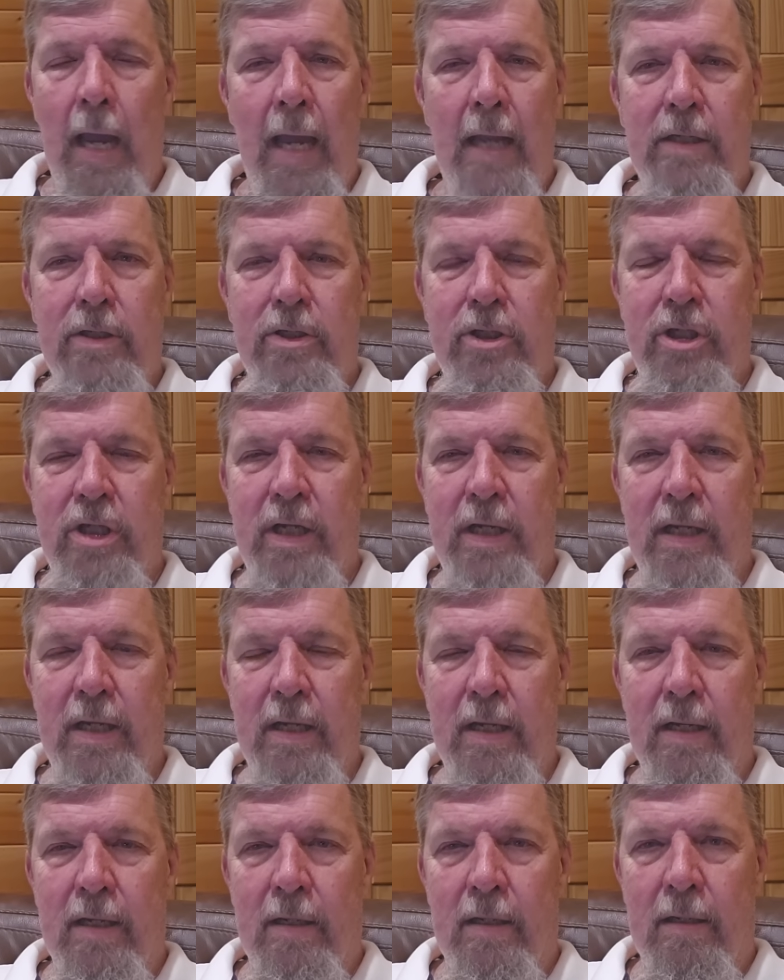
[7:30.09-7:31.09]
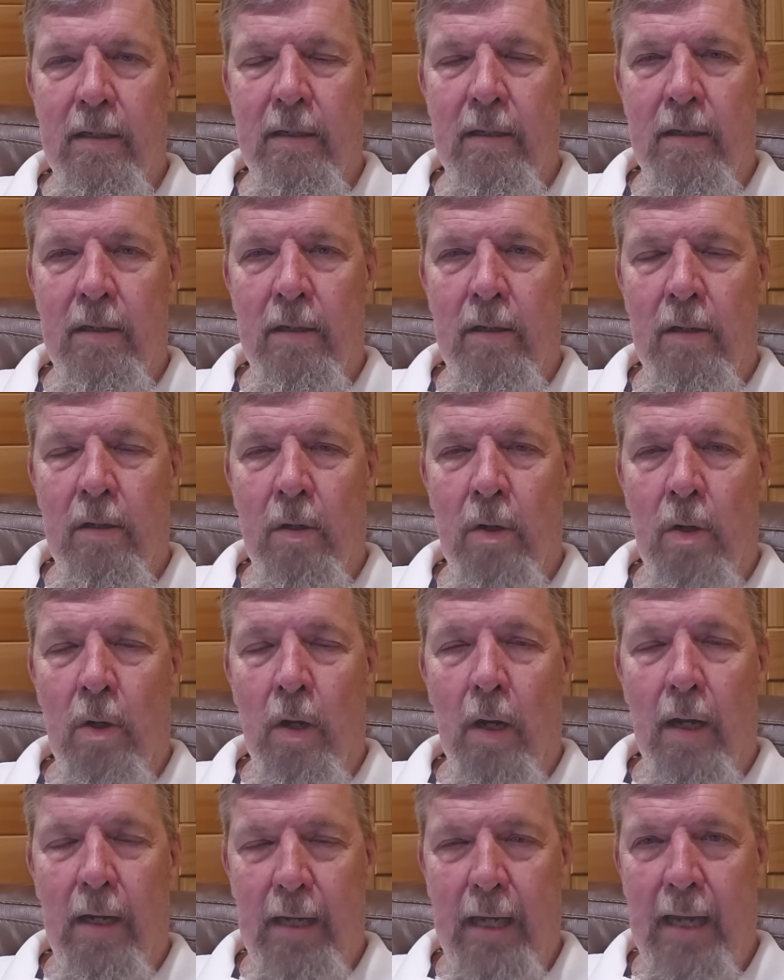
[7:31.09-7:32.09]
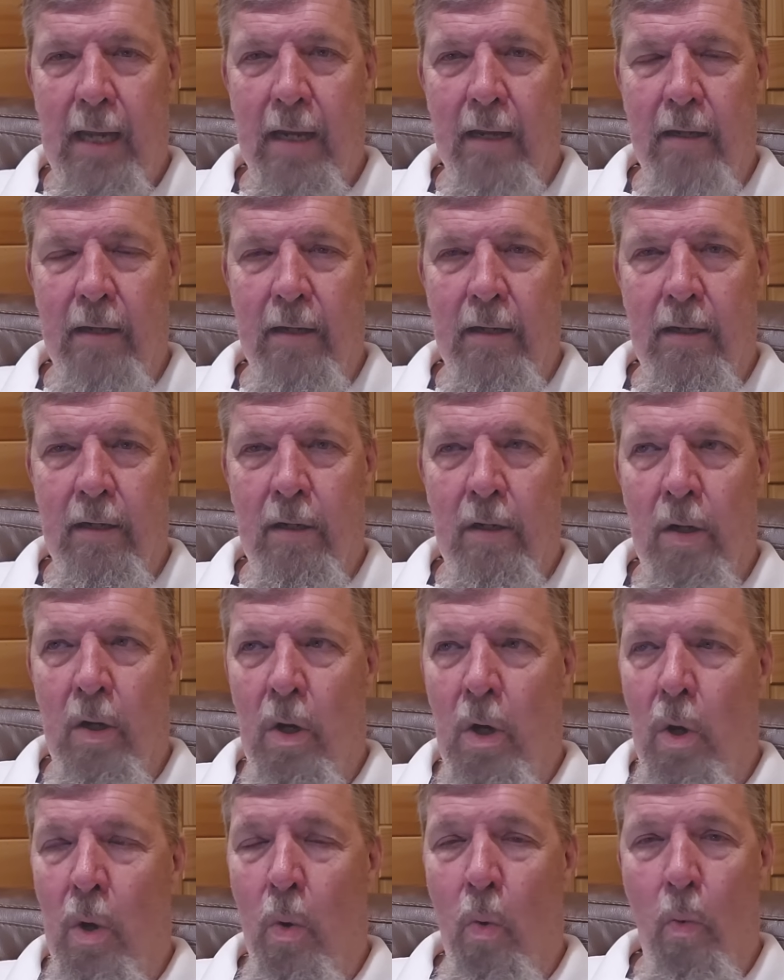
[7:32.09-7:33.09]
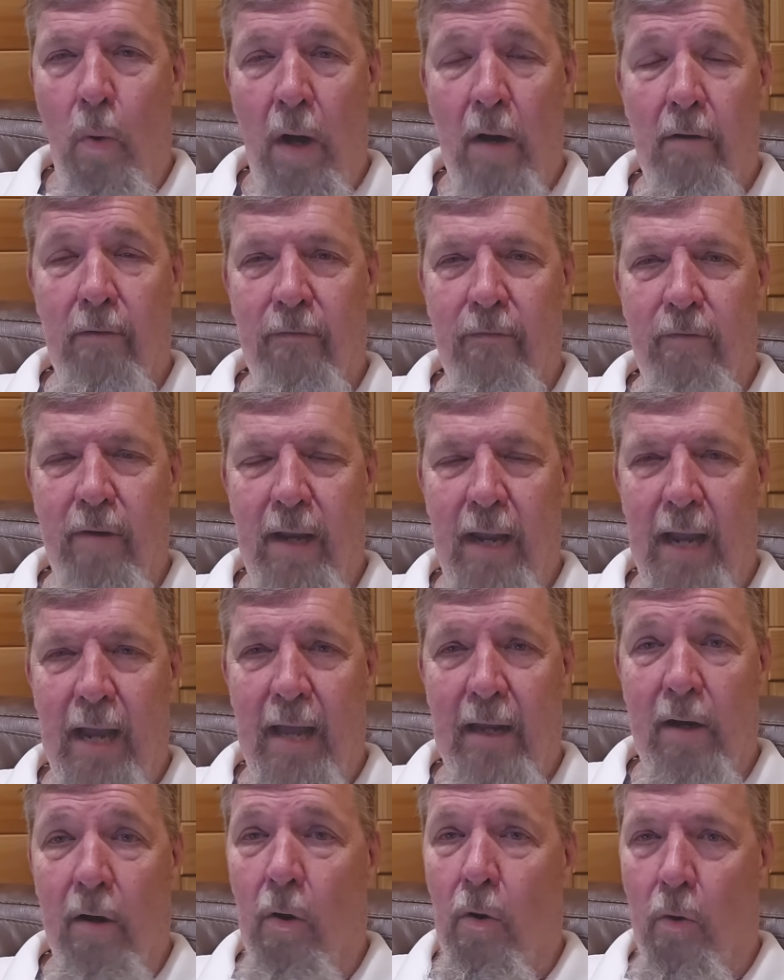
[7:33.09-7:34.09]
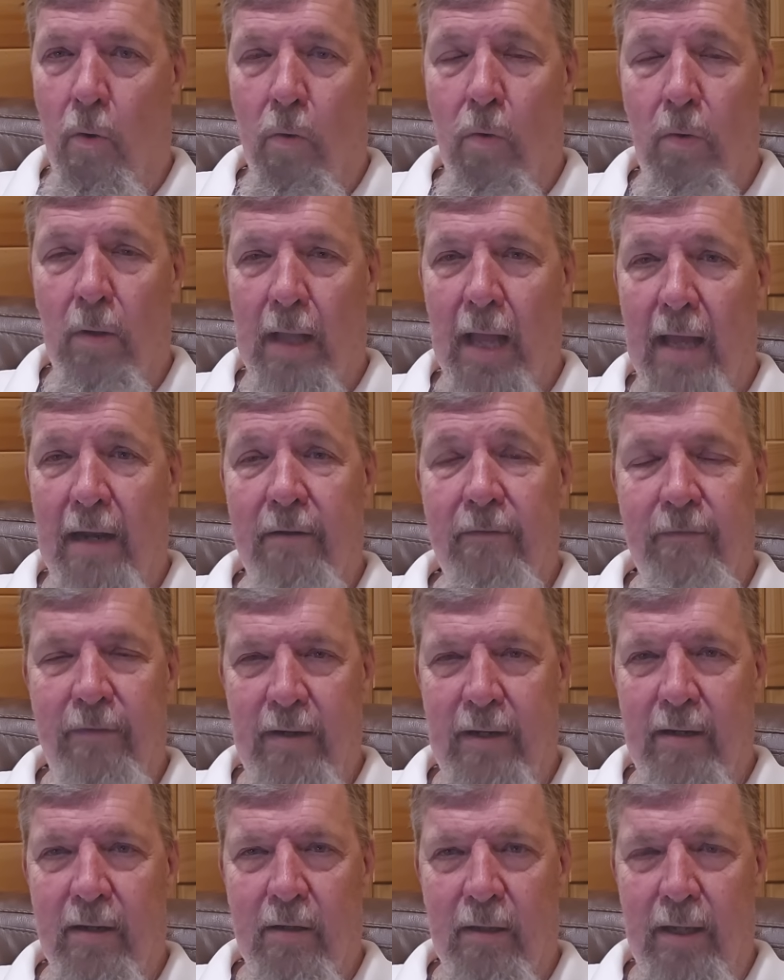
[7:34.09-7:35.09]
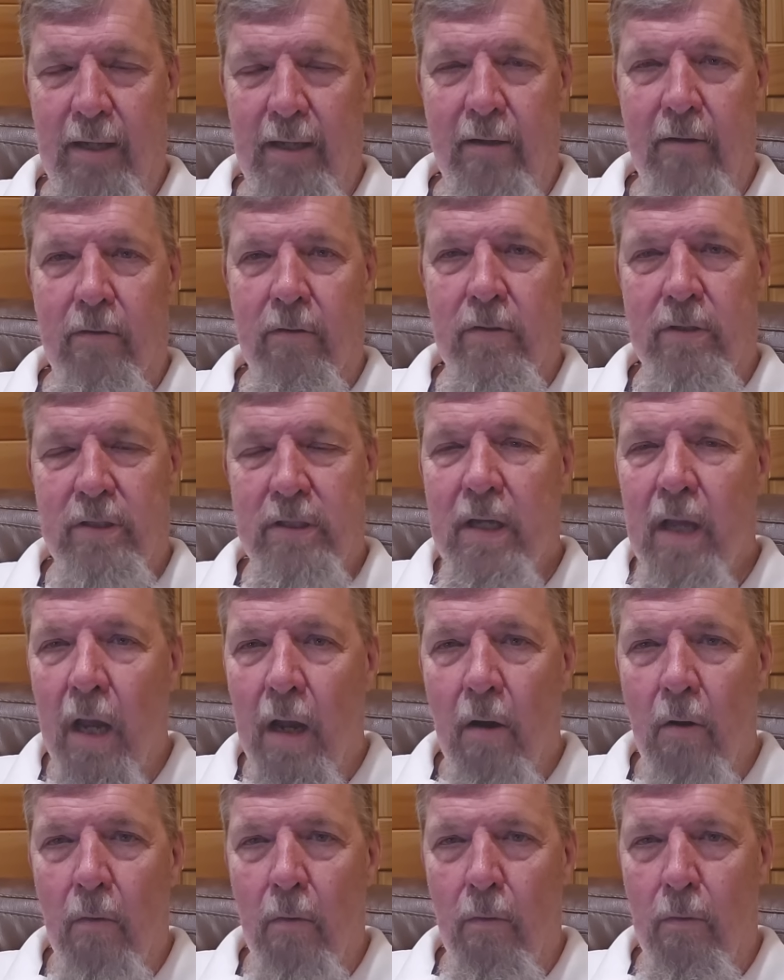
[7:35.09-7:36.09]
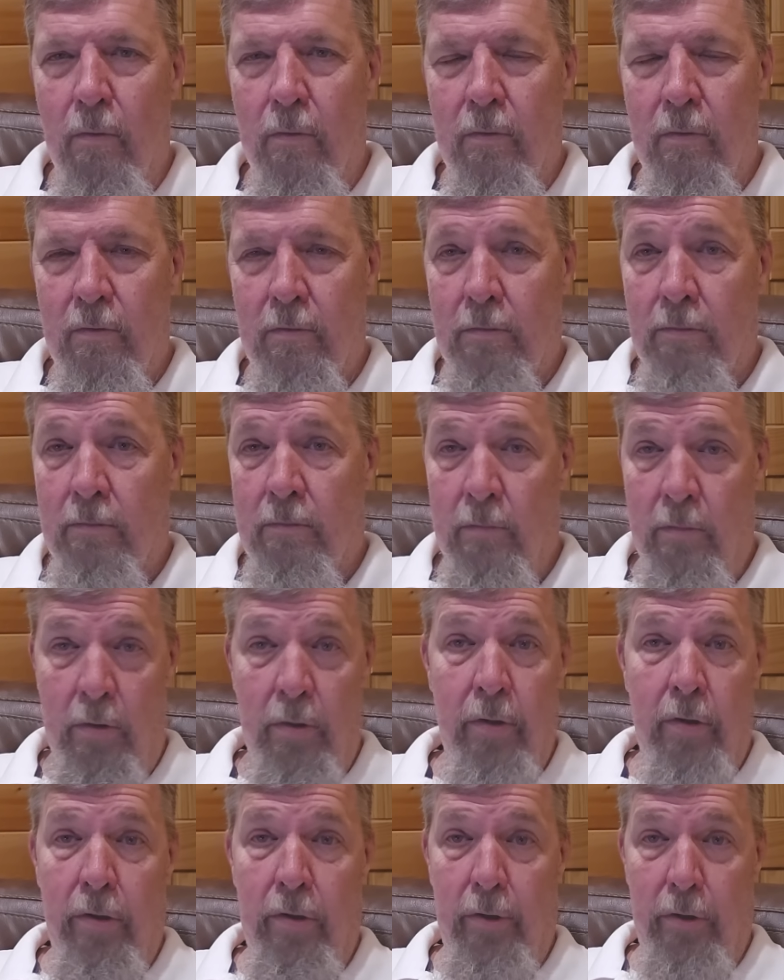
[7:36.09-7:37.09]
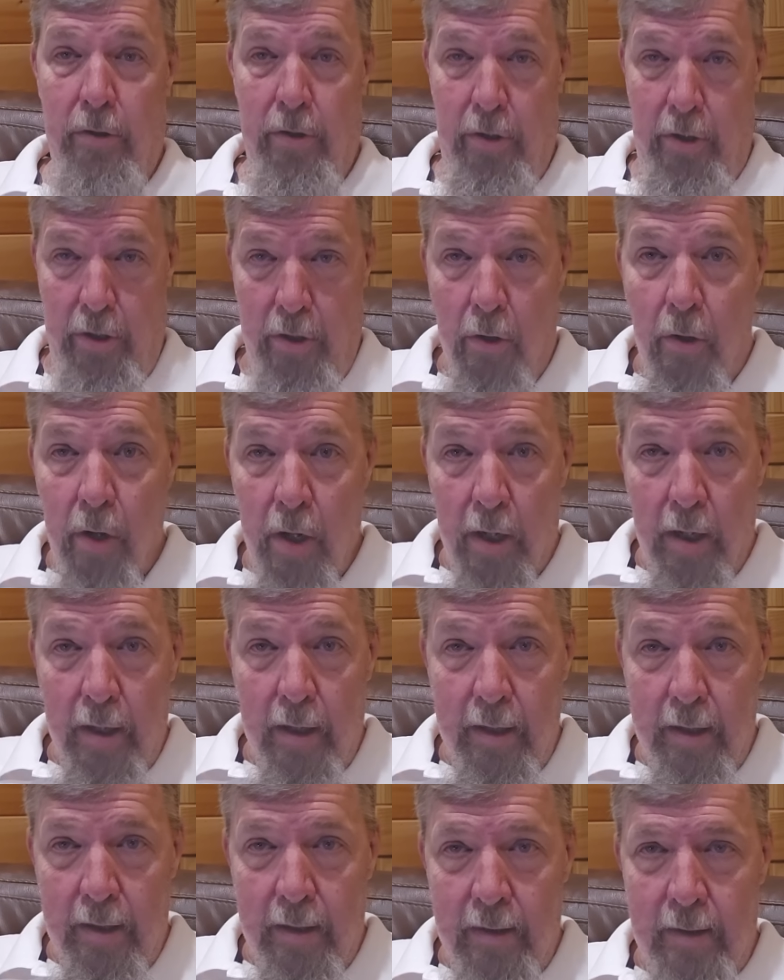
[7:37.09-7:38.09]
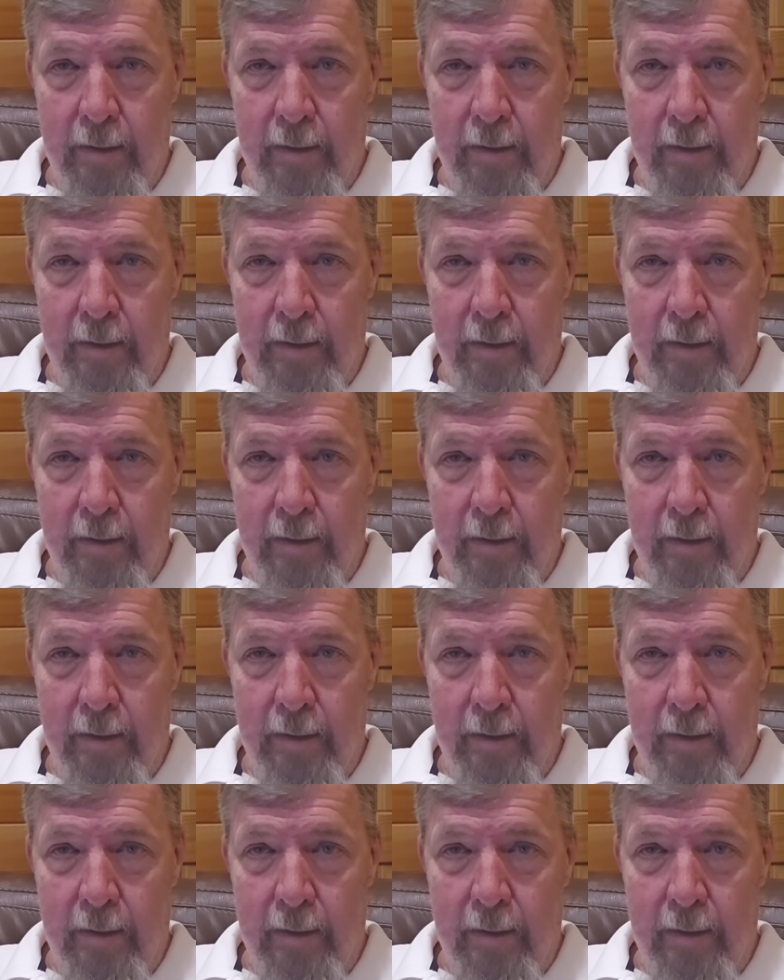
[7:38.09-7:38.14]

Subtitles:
And gee, again, where have we had a whole lot of illegals go? New York.